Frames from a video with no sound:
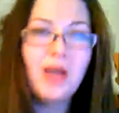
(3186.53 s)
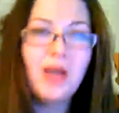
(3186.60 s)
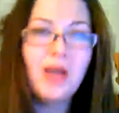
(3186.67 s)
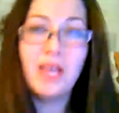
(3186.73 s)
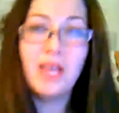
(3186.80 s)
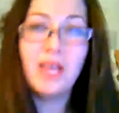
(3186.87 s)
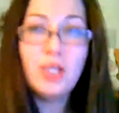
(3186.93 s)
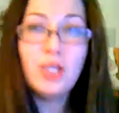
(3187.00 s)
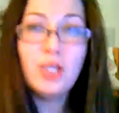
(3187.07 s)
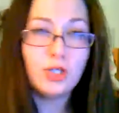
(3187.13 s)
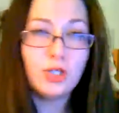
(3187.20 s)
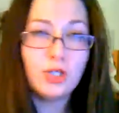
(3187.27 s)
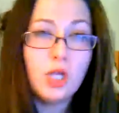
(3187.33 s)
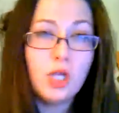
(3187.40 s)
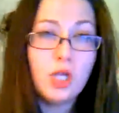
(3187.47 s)
Like there's
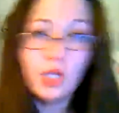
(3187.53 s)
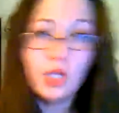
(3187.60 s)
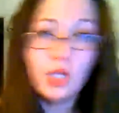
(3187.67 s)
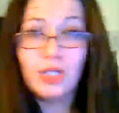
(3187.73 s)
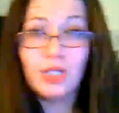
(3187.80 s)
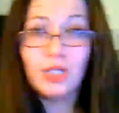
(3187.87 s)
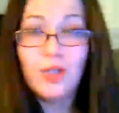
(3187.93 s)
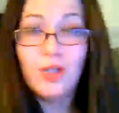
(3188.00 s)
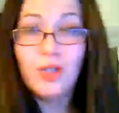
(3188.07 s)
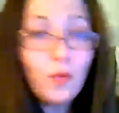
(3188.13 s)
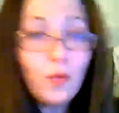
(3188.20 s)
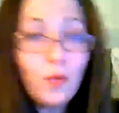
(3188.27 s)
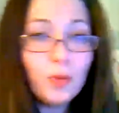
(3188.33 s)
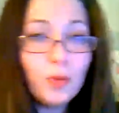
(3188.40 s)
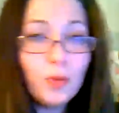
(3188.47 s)
no
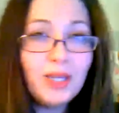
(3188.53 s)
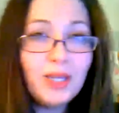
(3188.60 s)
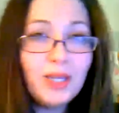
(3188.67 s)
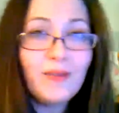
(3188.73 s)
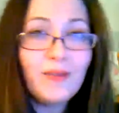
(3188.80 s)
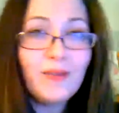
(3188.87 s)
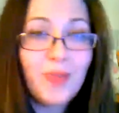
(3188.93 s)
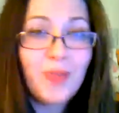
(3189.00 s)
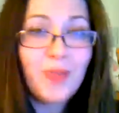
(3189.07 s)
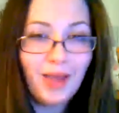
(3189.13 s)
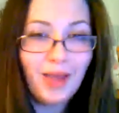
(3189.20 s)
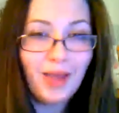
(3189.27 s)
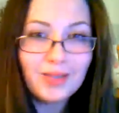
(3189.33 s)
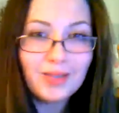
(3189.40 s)
room to give on that.